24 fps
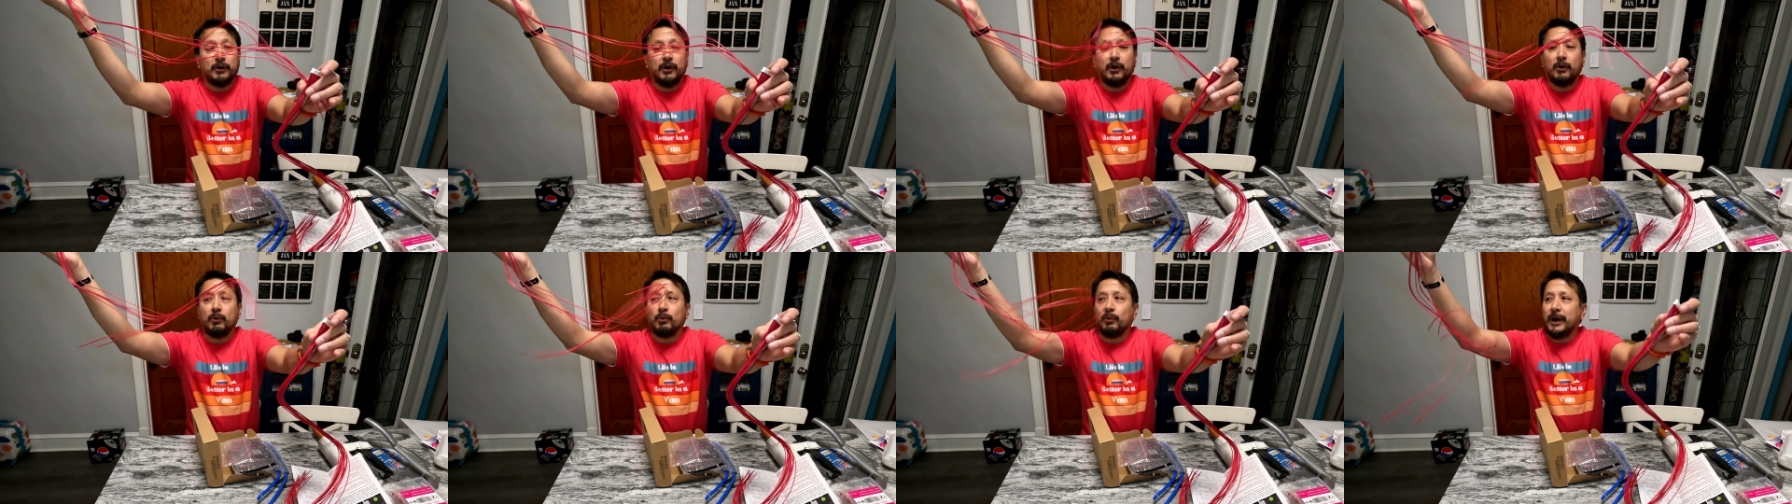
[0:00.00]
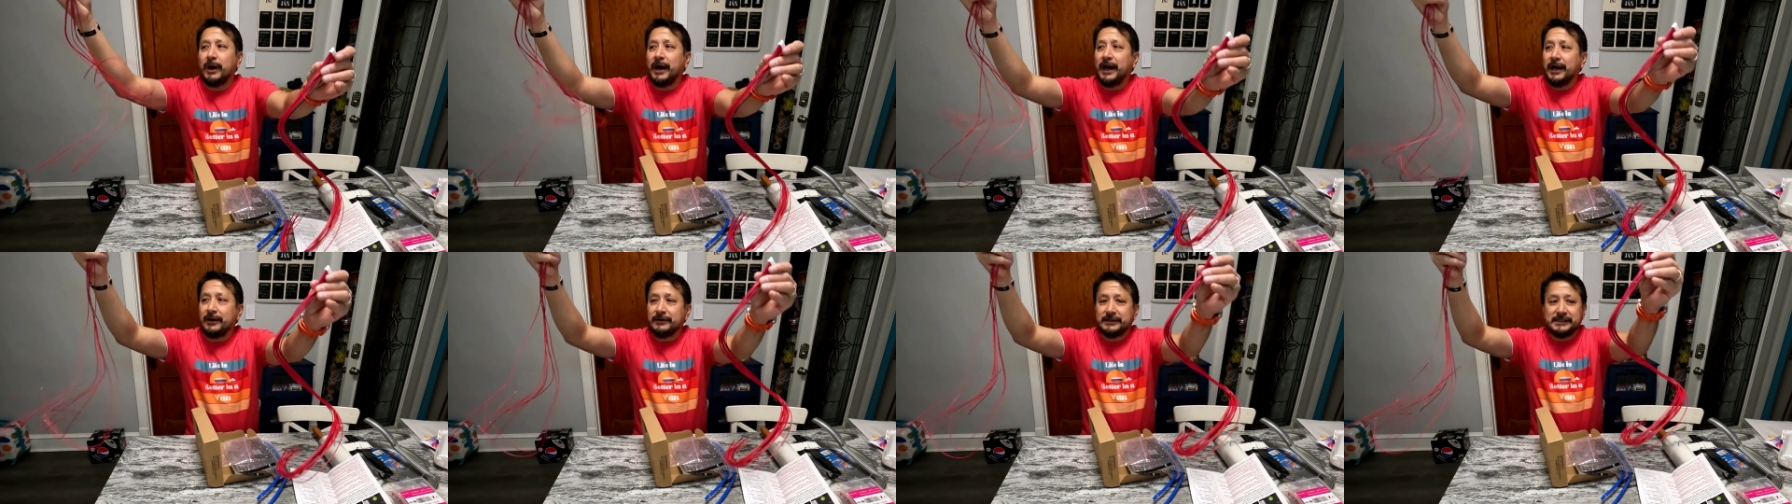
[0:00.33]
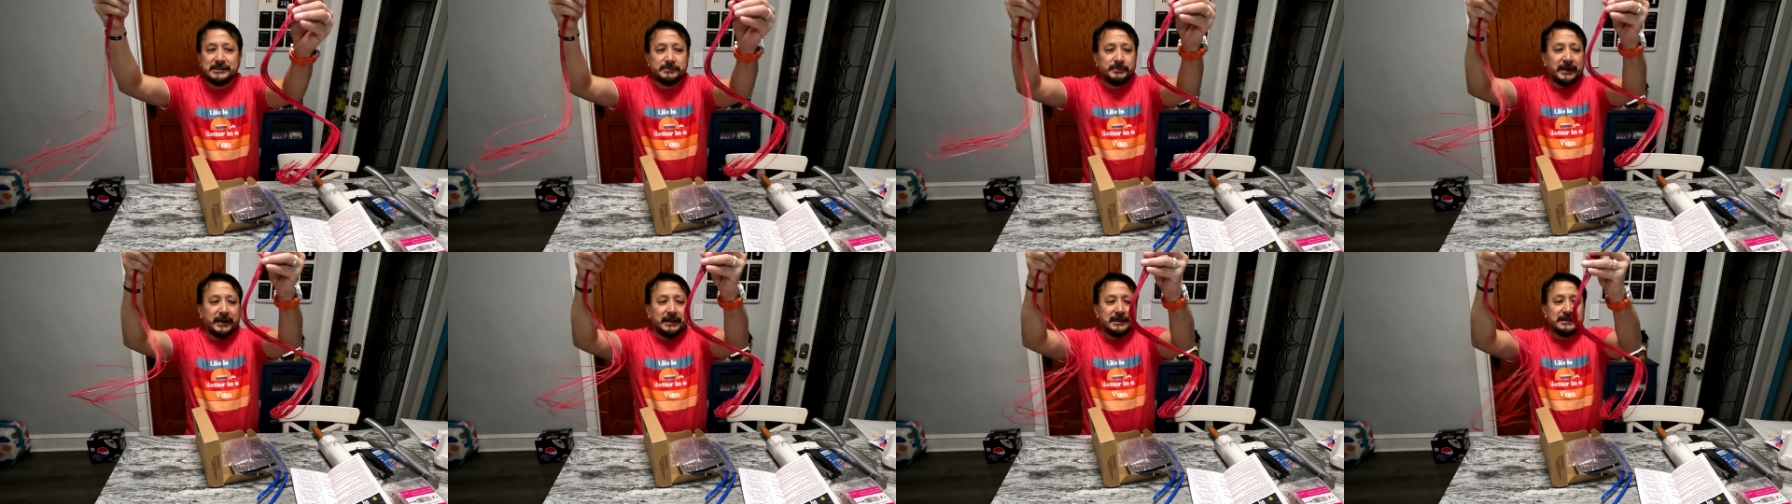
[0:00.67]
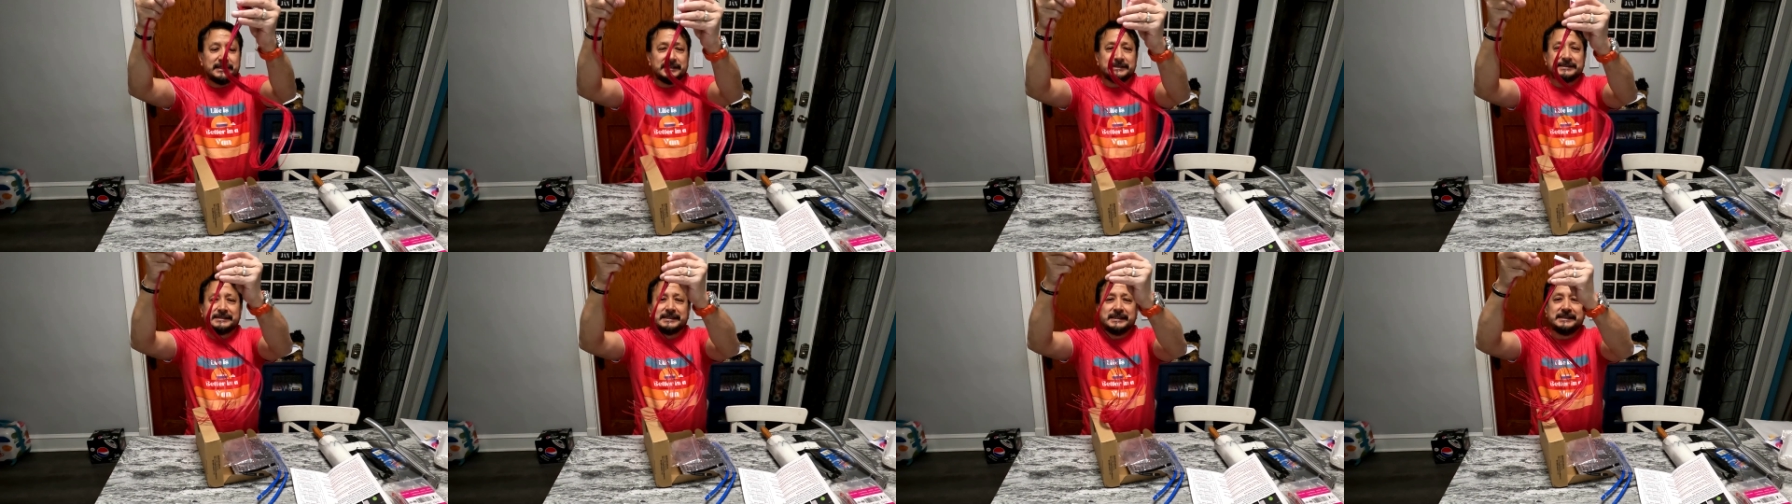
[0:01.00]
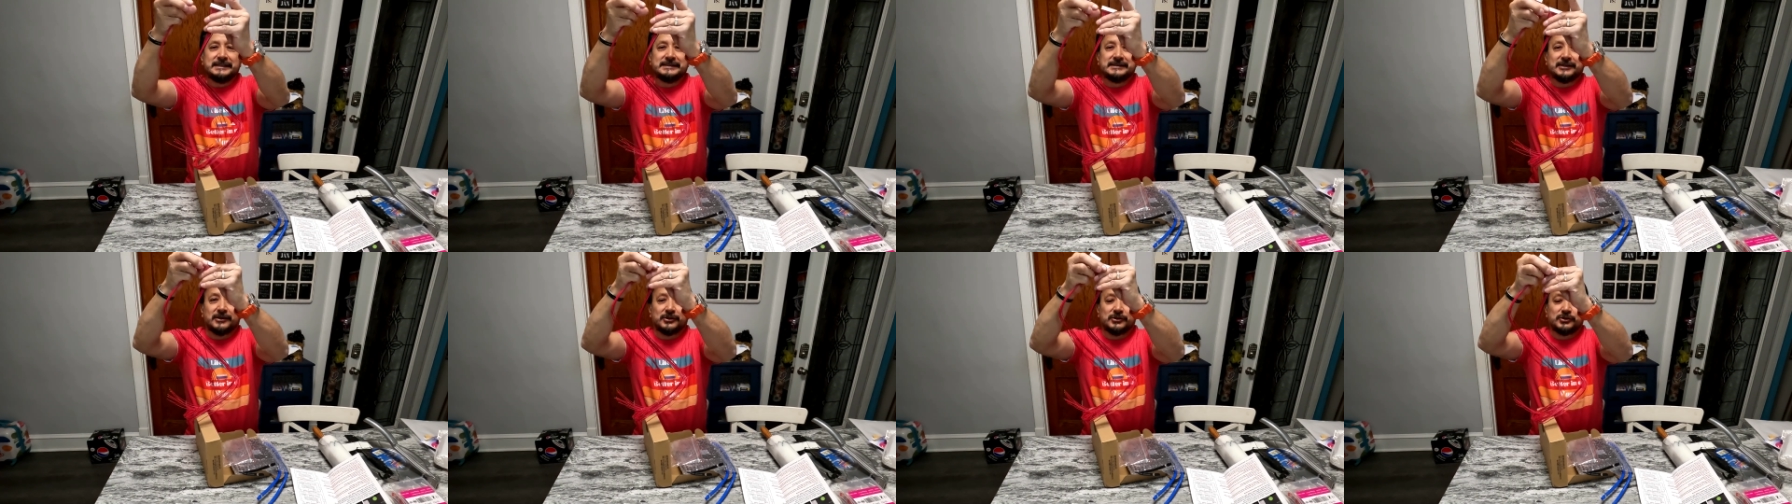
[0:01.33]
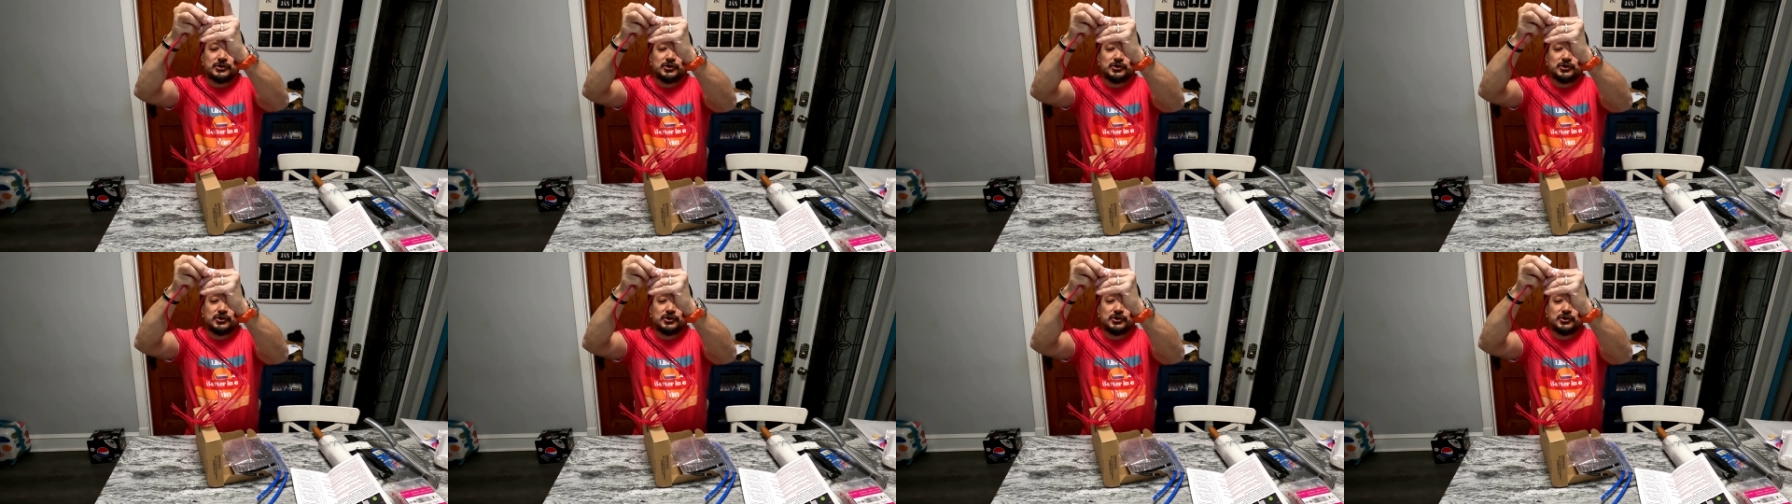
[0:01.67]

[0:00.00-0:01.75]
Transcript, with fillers: oh wow, these balance leads are